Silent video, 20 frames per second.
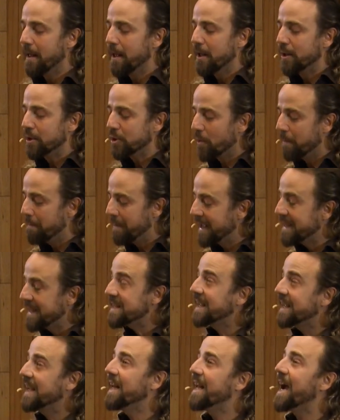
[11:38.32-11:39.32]
So
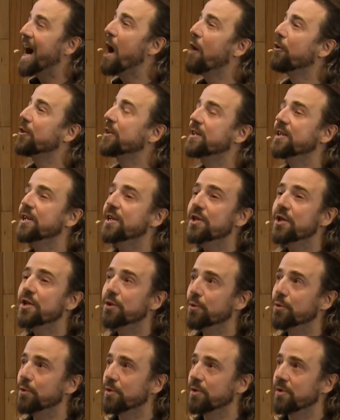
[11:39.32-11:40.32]
basically our
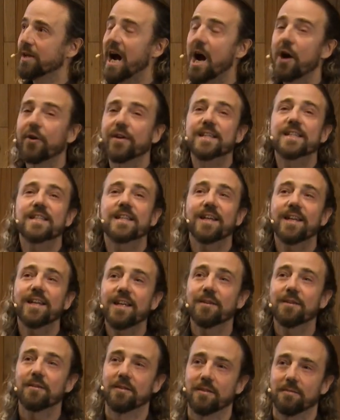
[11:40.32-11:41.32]
tissues, our
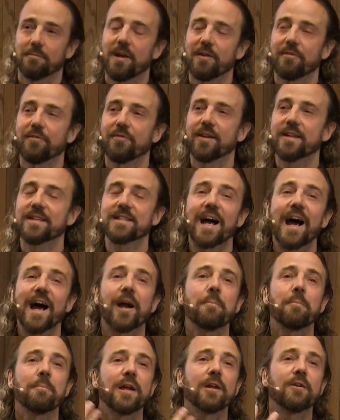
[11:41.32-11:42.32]
skin, my friends, are
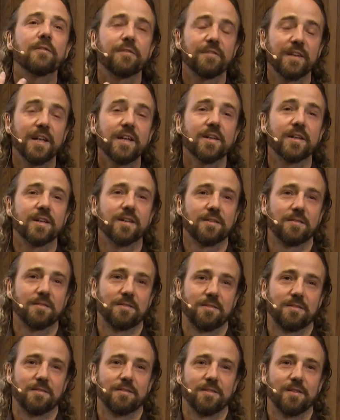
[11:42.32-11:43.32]
made of ear.
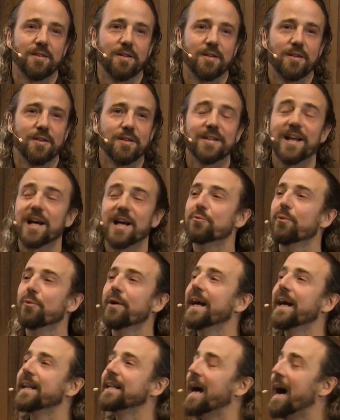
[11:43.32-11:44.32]
That's
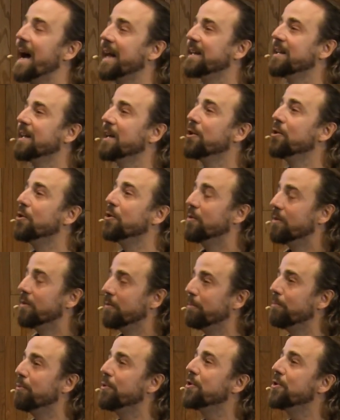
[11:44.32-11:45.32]
why I tell you,
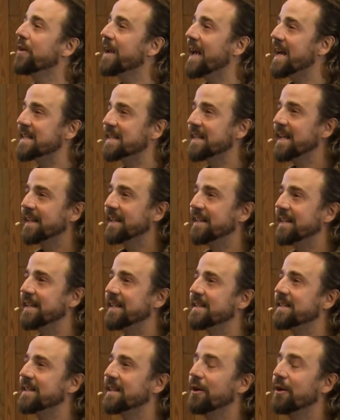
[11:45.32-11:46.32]
put your hands like
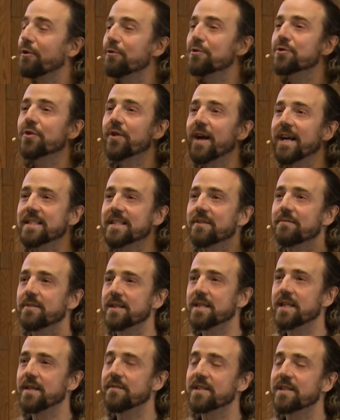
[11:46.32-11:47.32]
this, close your eyes and
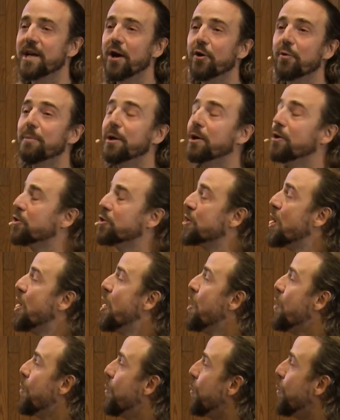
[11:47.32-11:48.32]
receive sound, because
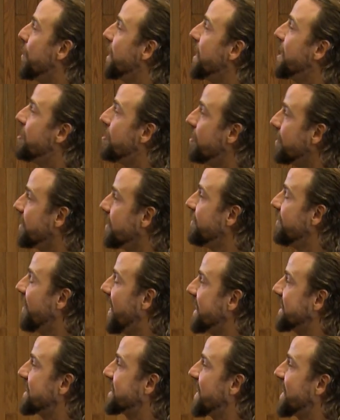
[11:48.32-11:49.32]
we codify
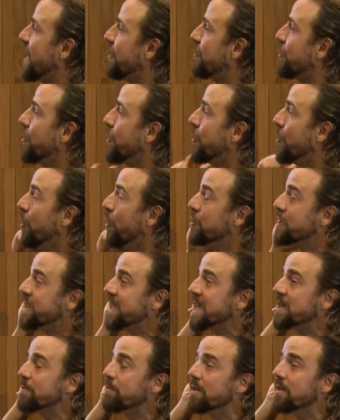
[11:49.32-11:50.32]
sound not
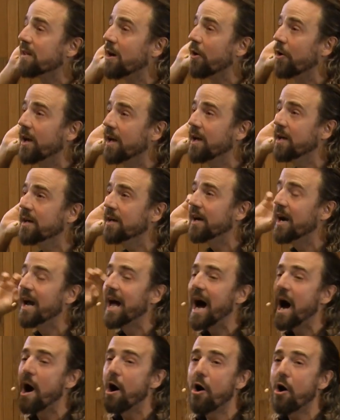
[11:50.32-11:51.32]
just with our ear,
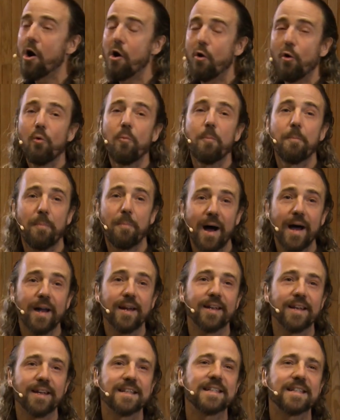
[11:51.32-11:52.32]
our whole
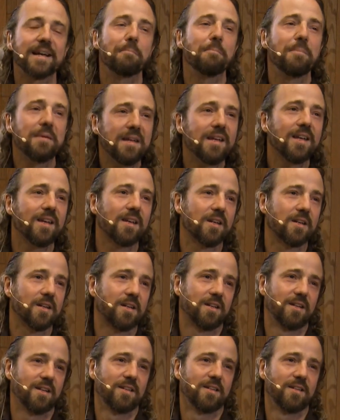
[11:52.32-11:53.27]
body is a big ear.